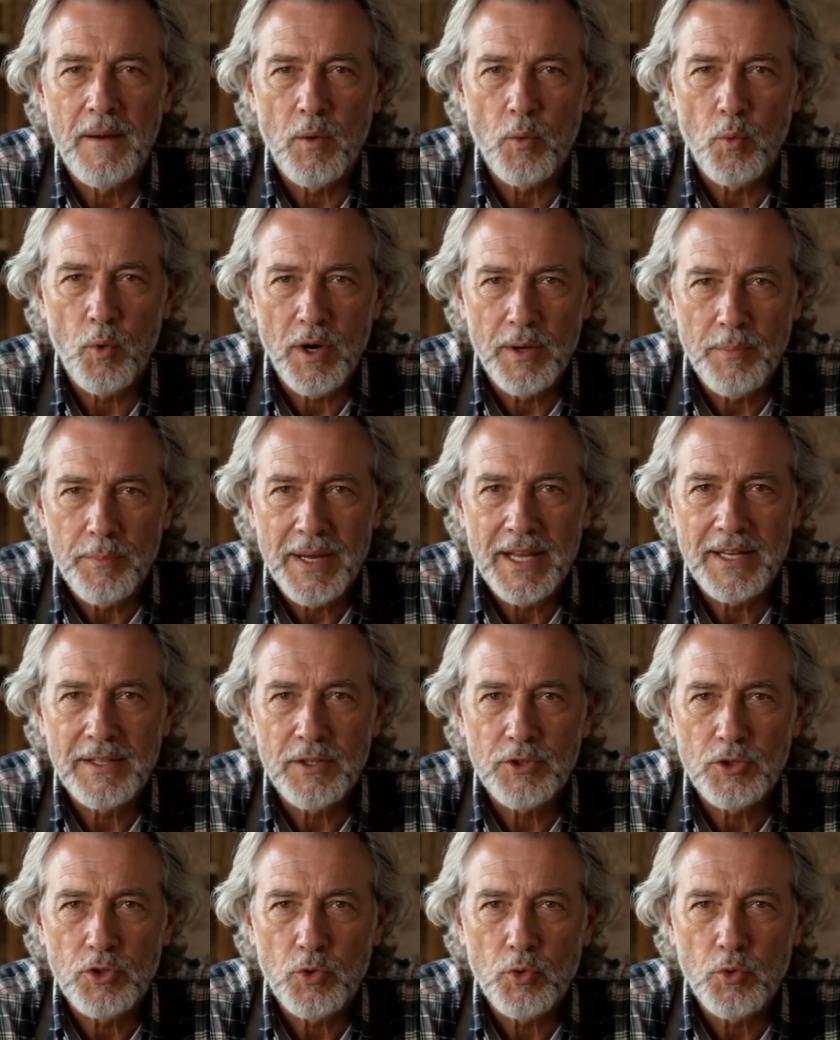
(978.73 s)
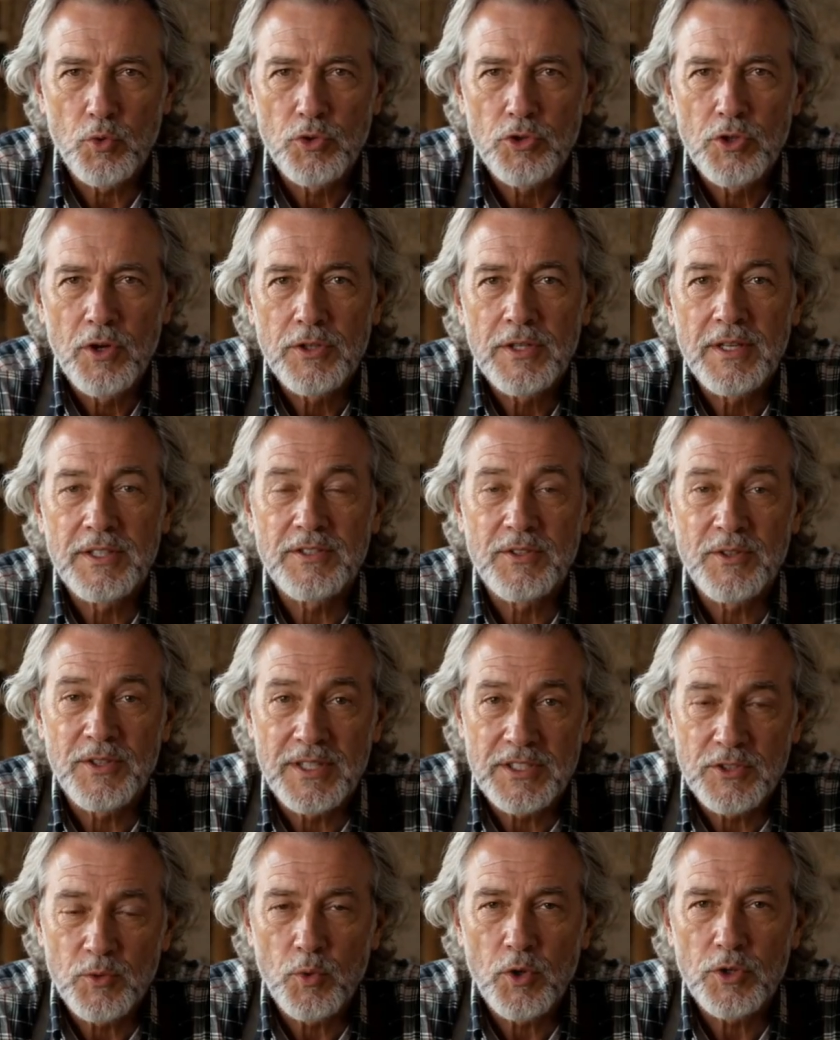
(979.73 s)
What made the tools on this
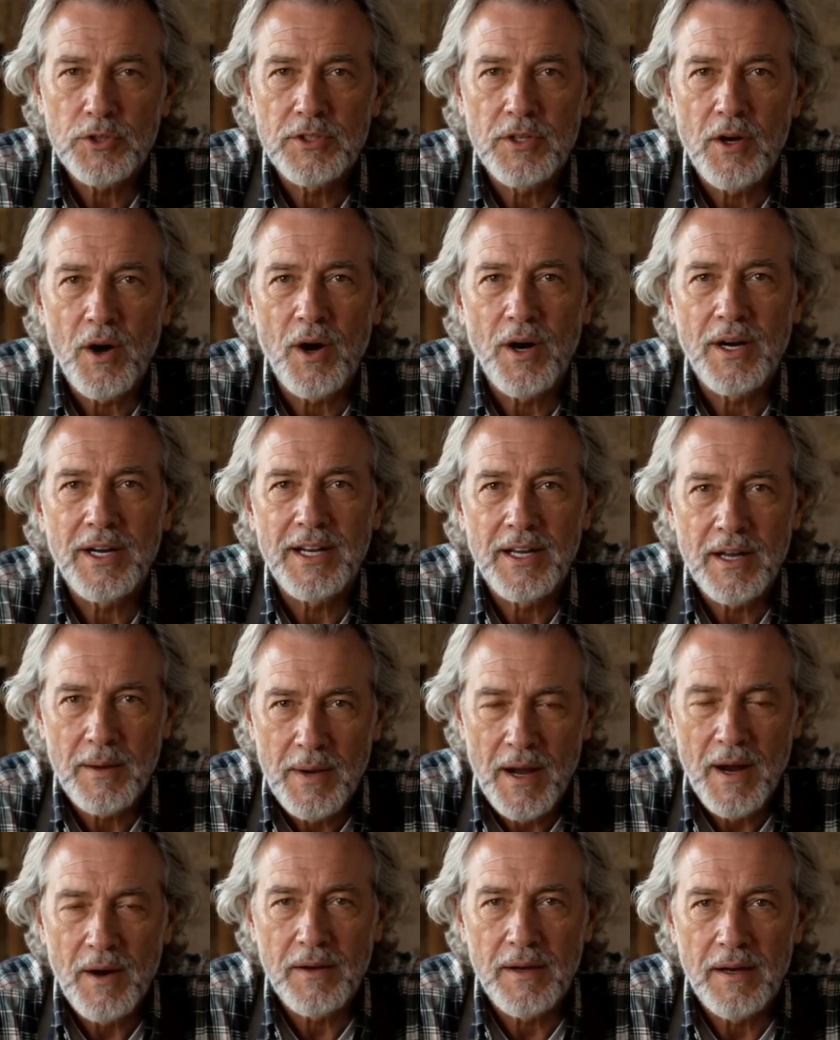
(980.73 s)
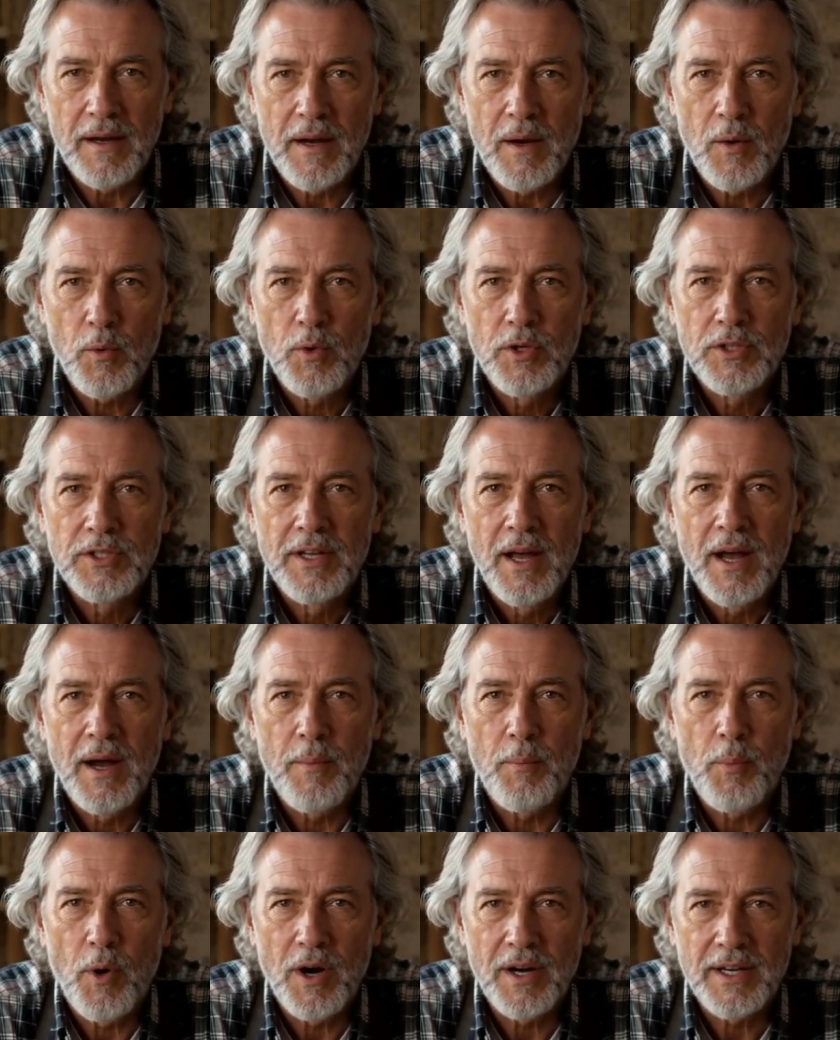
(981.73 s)
list worth talking about was not
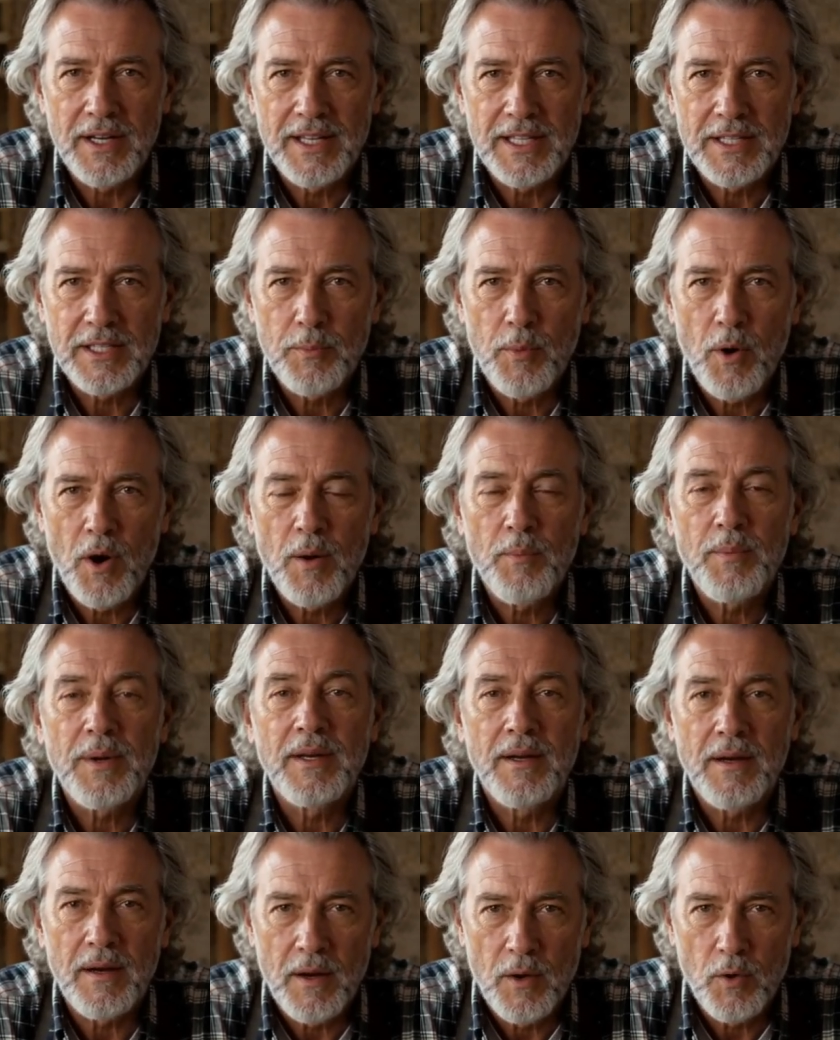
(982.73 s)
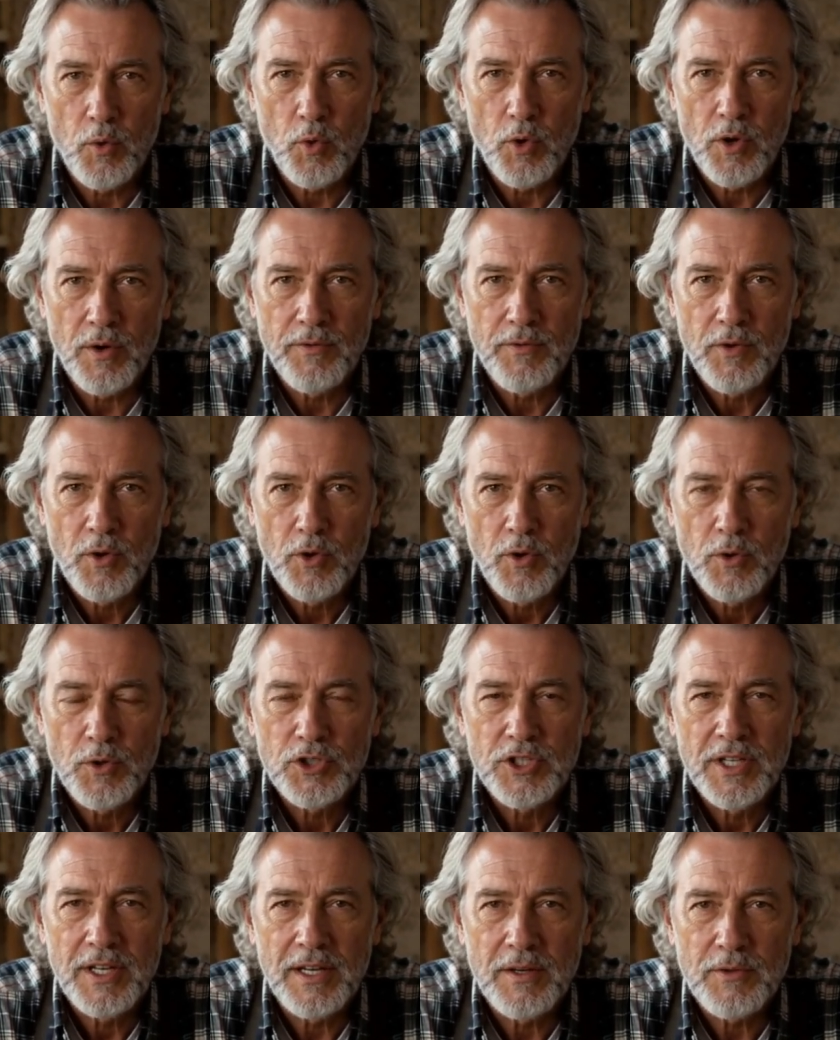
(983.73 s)
a marketing department or a
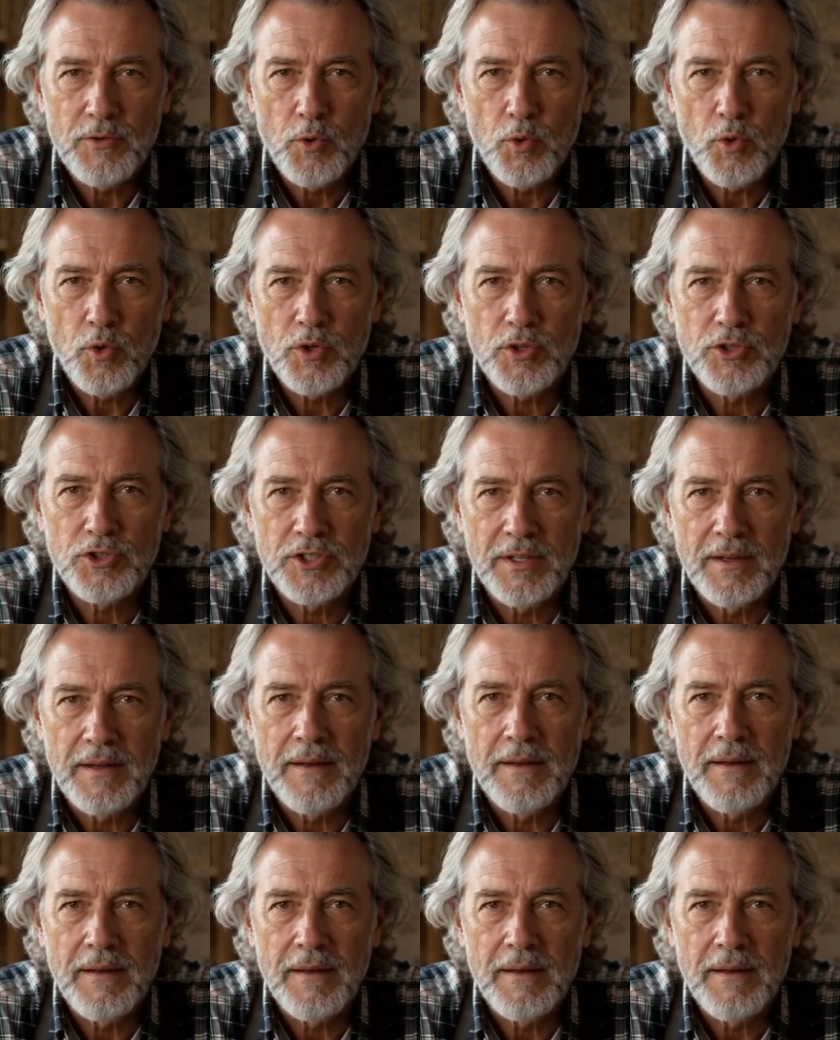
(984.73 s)
photogenic forge.